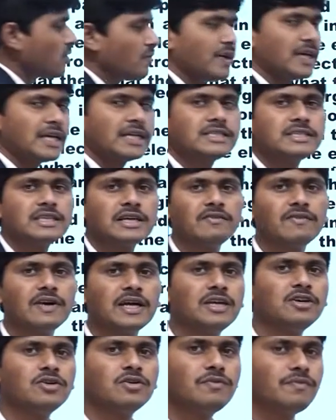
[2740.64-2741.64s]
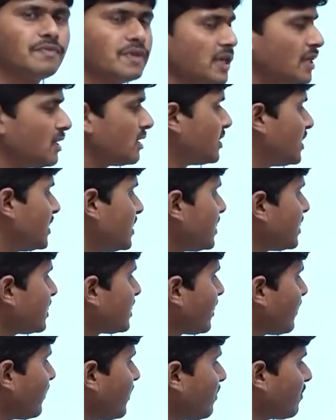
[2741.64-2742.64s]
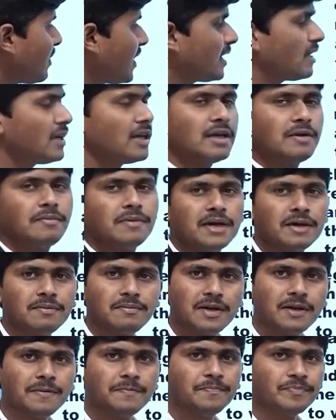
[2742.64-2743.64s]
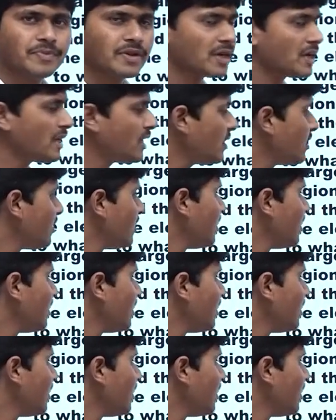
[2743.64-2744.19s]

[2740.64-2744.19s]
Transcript: we can say value of V, this is given by E by B. Clear?